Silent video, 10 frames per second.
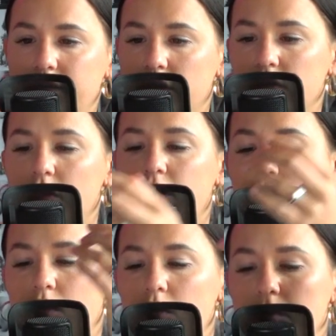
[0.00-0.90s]
turned on the
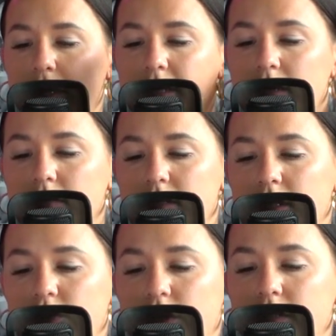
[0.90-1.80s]
local radio
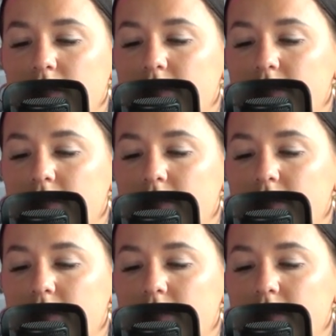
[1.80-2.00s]
station to